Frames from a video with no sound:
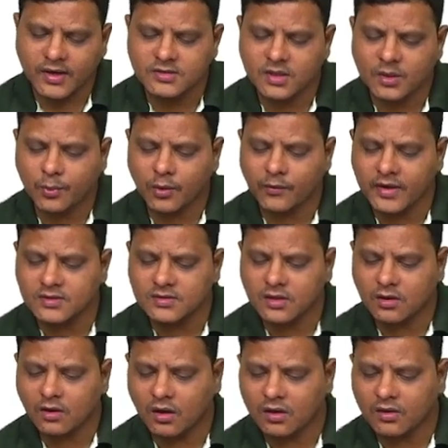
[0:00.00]
it provides the
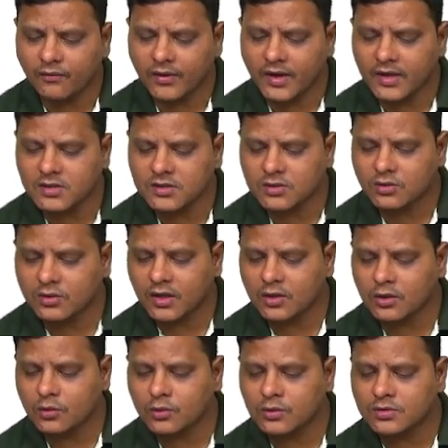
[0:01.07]
confidence to the
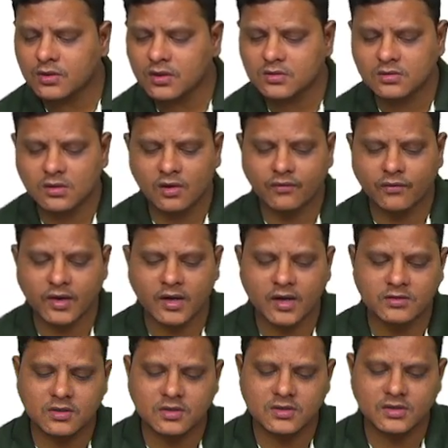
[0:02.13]
users of
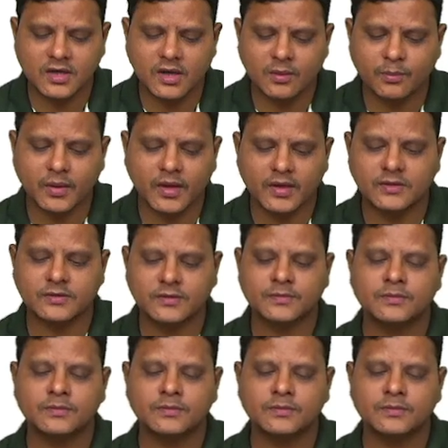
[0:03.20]
financial statements.